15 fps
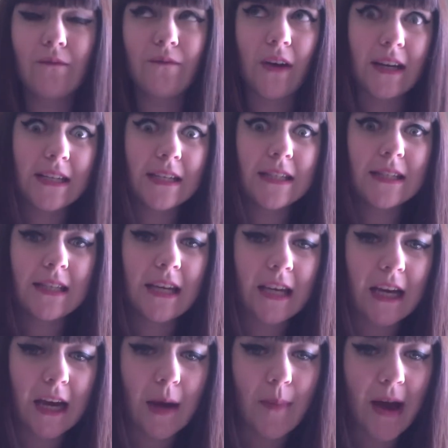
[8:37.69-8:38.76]
Funniest
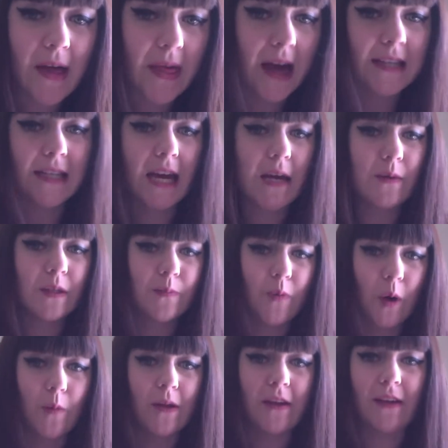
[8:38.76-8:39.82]
thing about that day was
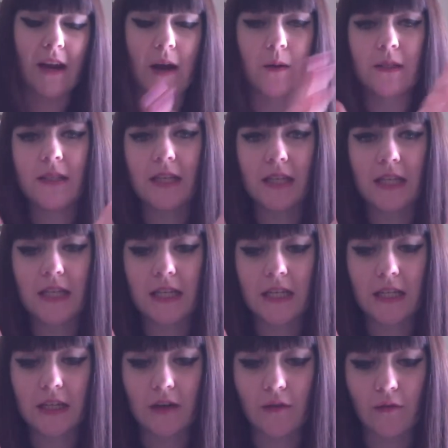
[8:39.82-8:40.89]
probably that I was
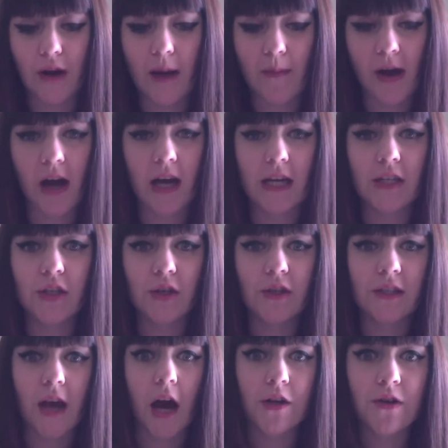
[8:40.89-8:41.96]
sitting right behind 2
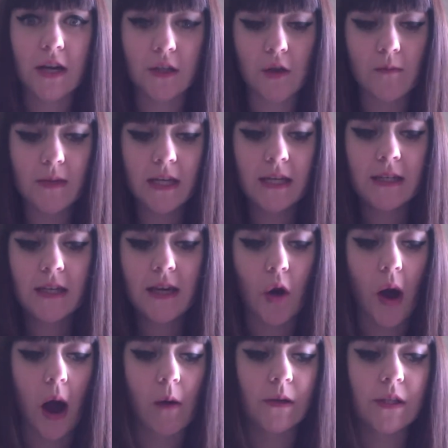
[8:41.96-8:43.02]
Star Trek zombies.
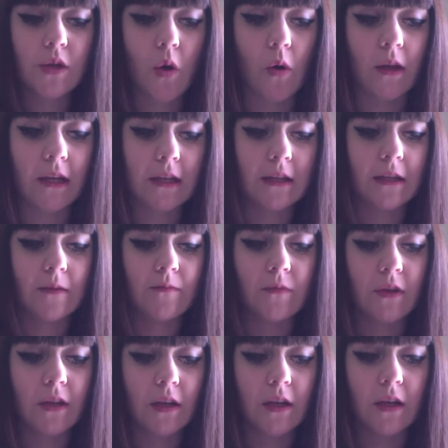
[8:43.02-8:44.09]
I was calling them
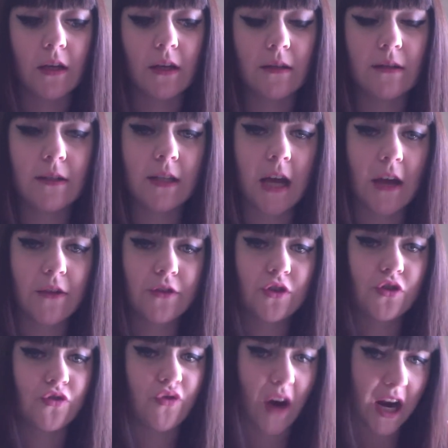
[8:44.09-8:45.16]
the Death
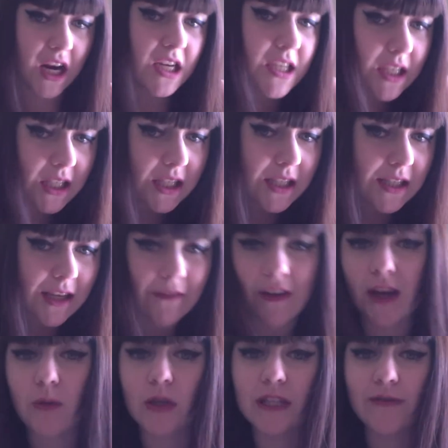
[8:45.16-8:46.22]
Trekkers, if
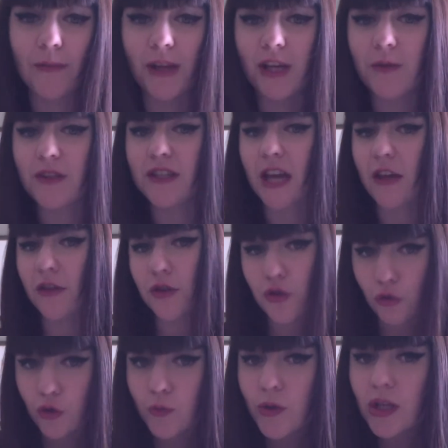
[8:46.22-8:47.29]
anyone's familiar with Death
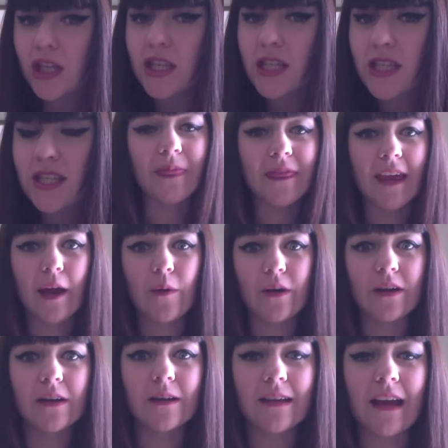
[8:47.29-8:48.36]
Troopers. They
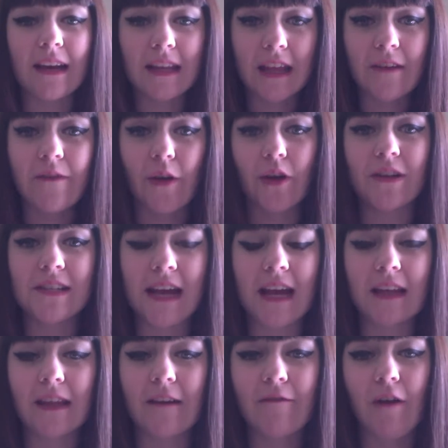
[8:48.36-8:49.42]
were getting their photo
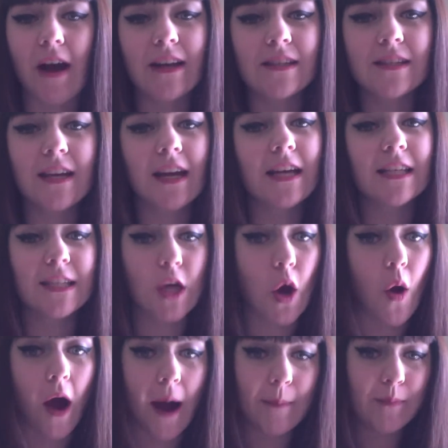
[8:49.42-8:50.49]
taken left, right, and center,
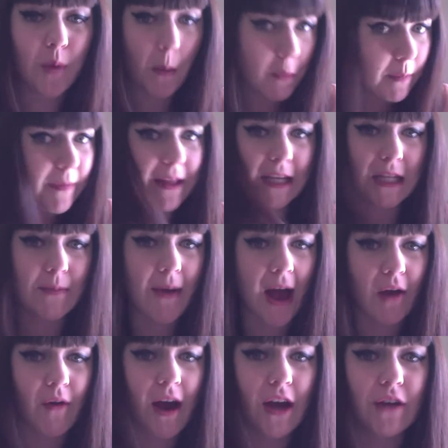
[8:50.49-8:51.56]
so I'm probably in the
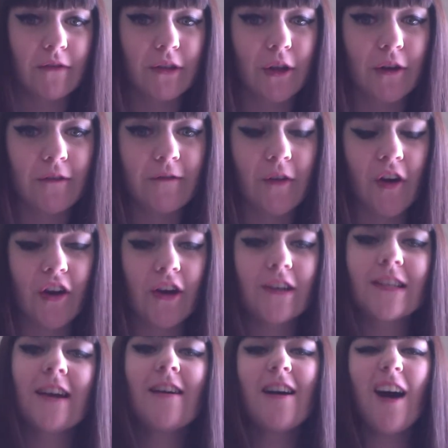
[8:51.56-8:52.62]
background of a lot of photos.